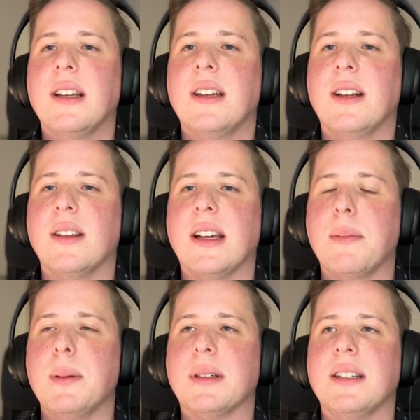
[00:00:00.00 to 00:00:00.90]
that
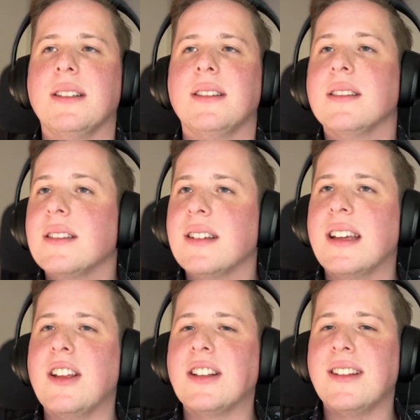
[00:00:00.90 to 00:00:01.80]
people can
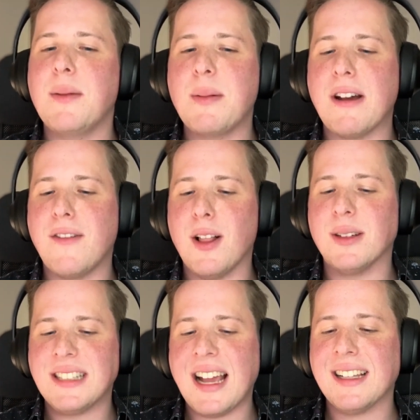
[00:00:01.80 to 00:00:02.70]
maybe not follow
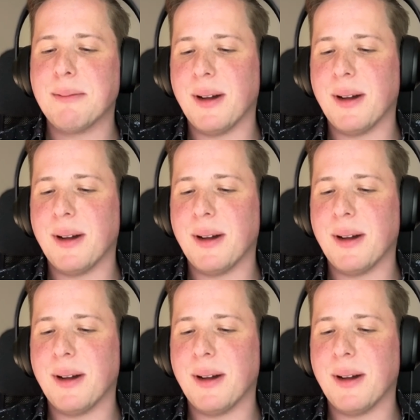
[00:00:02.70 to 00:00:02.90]
exactly,